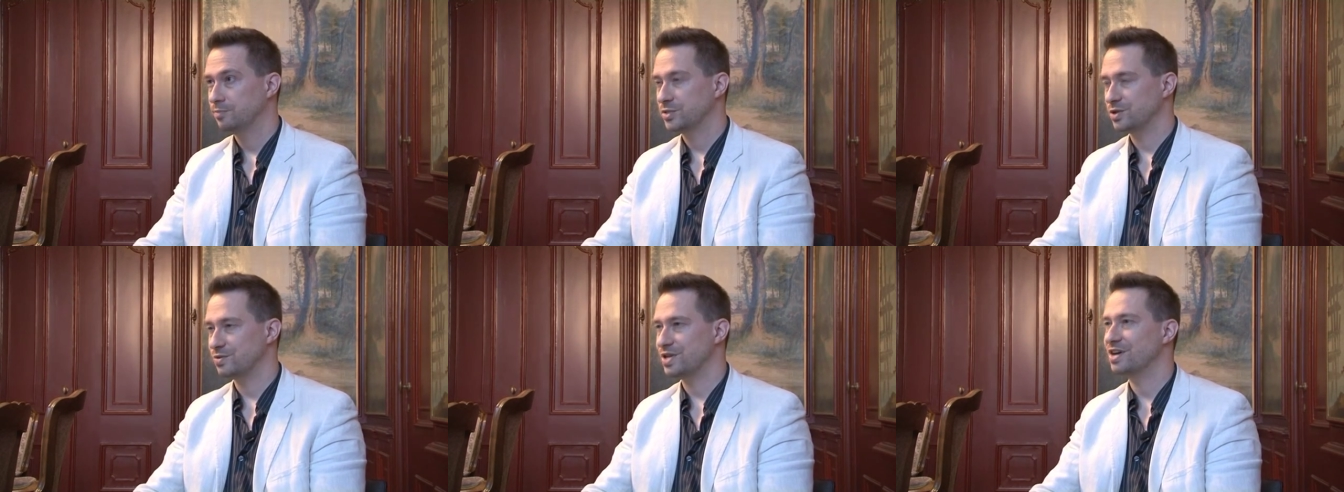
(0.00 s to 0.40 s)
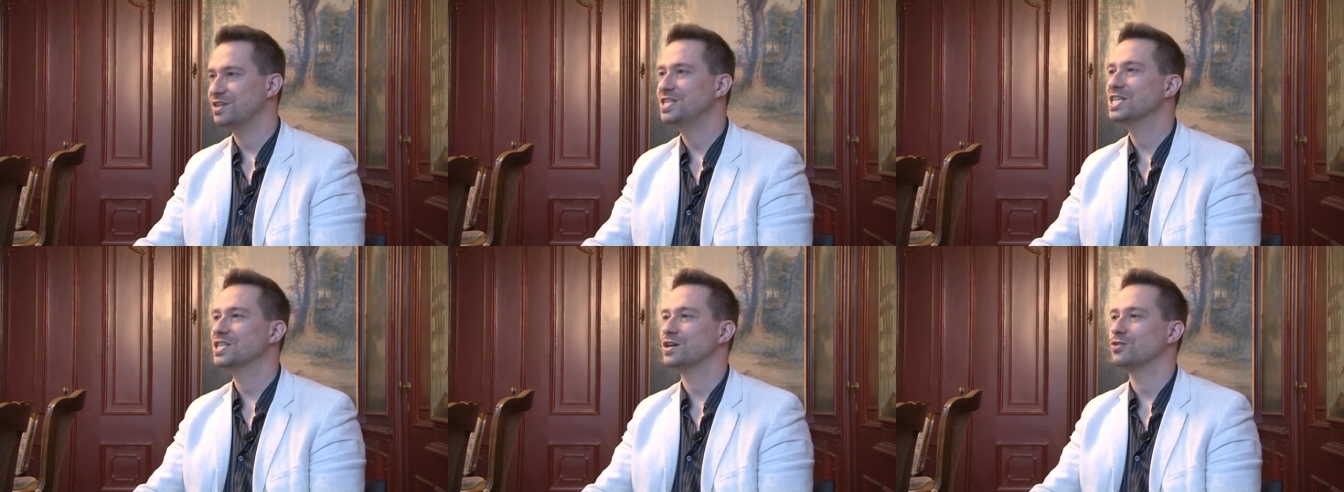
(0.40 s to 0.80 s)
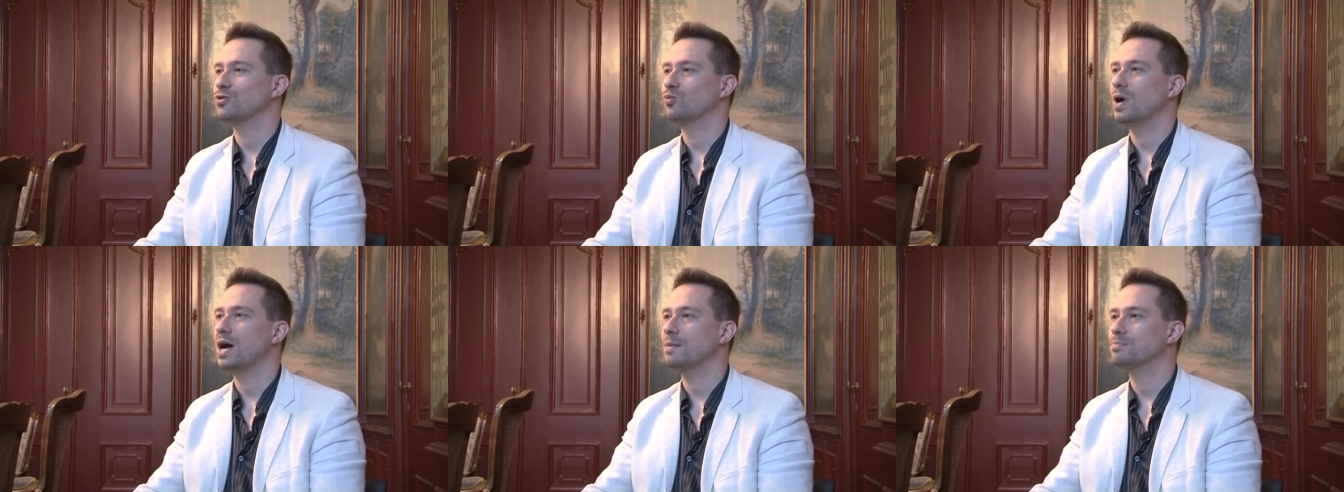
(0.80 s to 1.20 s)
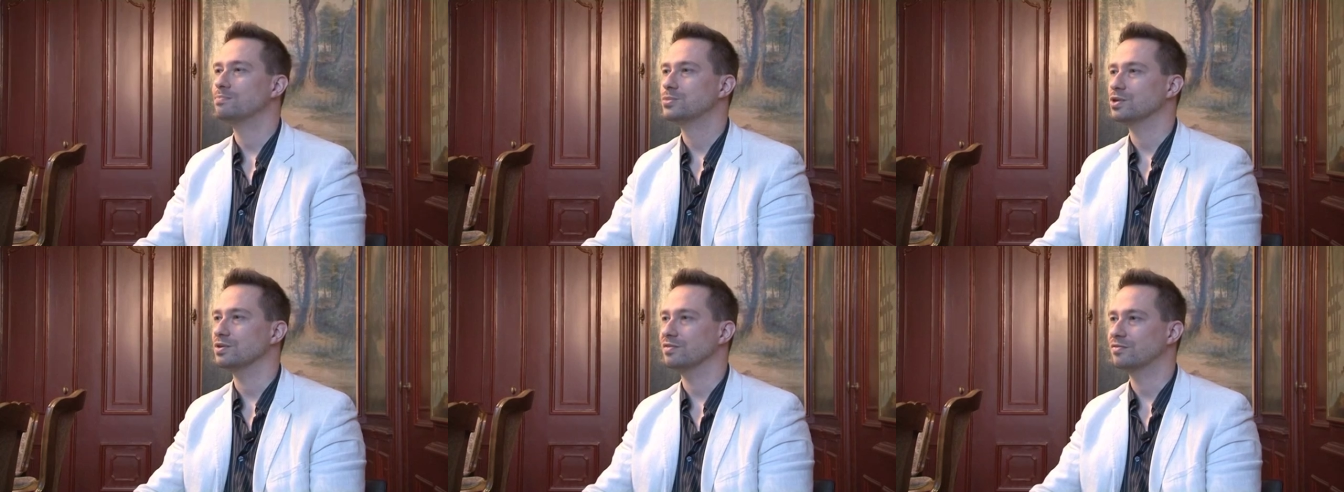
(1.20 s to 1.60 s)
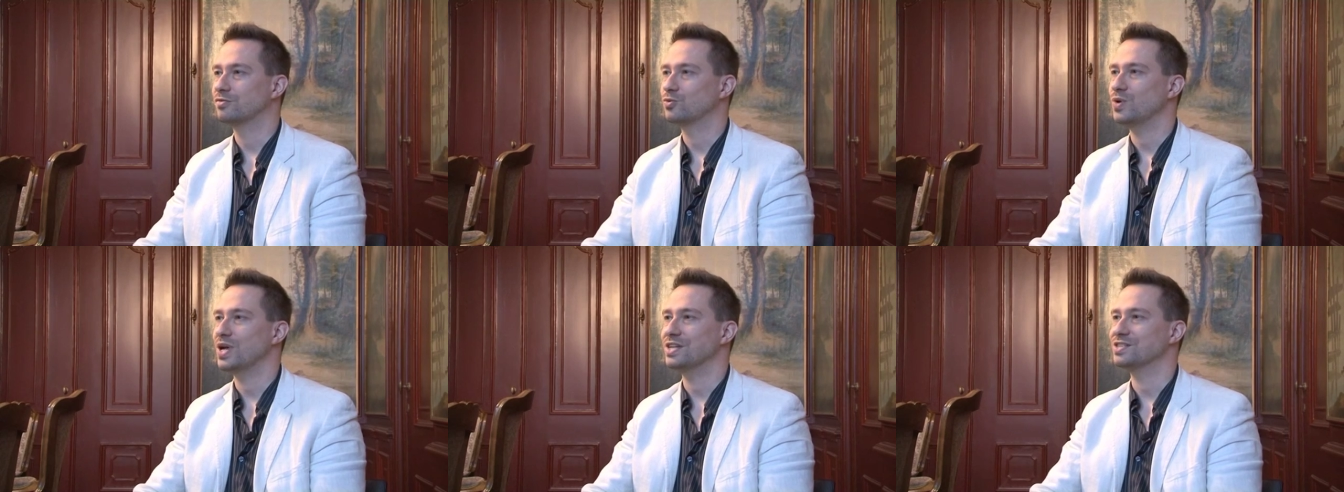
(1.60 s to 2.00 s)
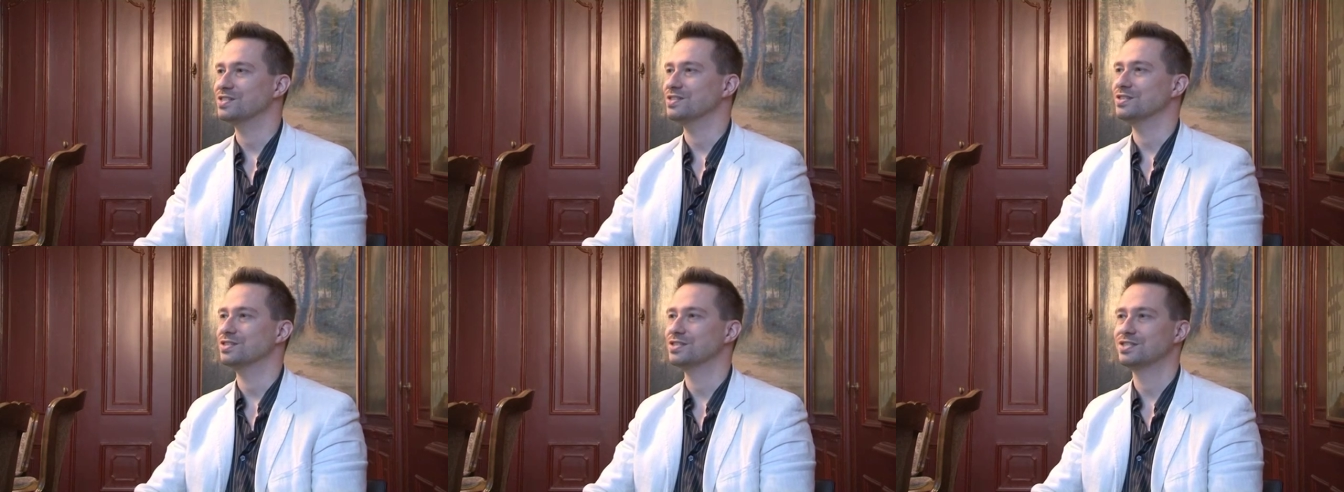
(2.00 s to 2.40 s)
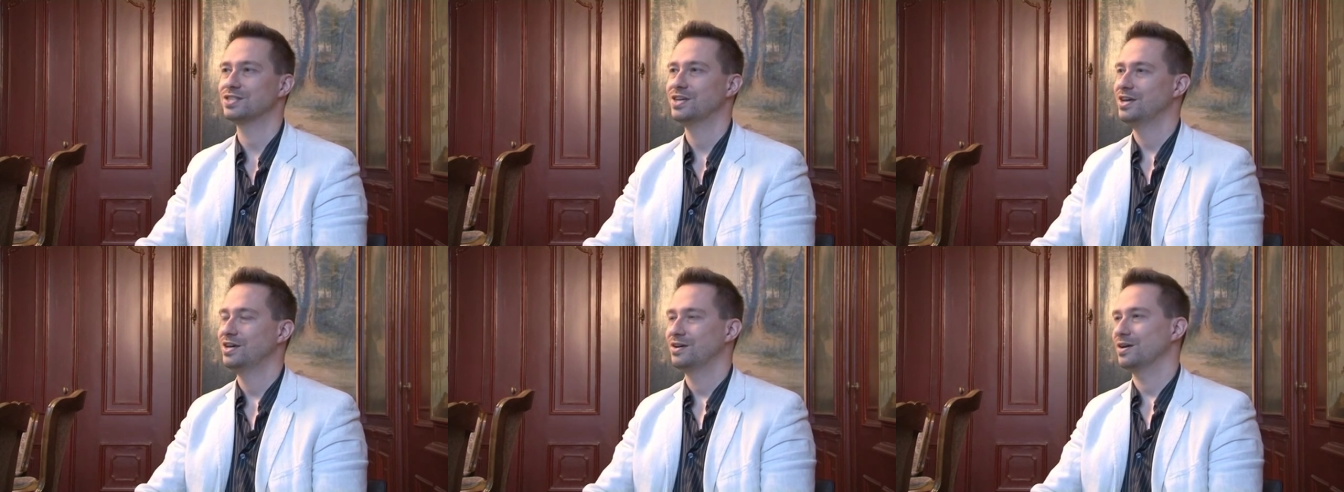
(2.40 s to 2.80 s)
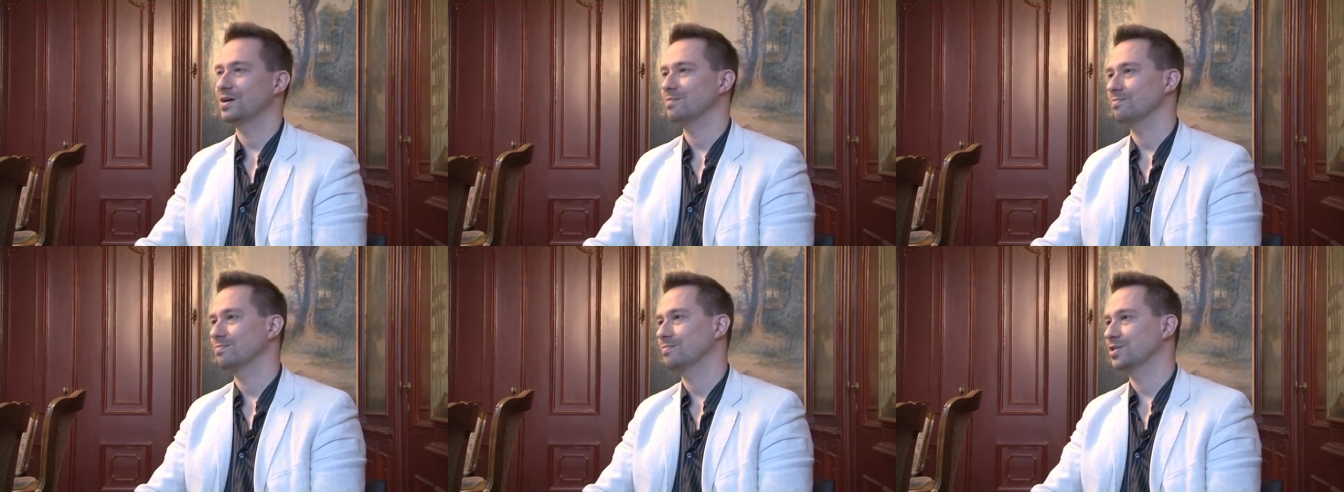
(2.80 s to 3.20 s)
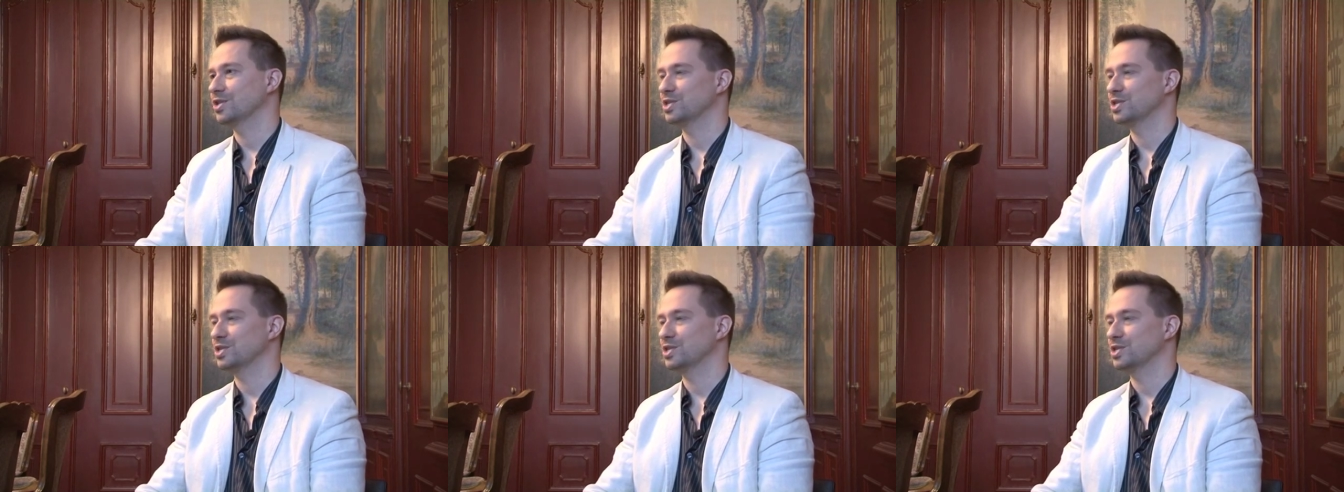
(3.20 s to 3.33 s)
So the idea that the web sort of creates this um,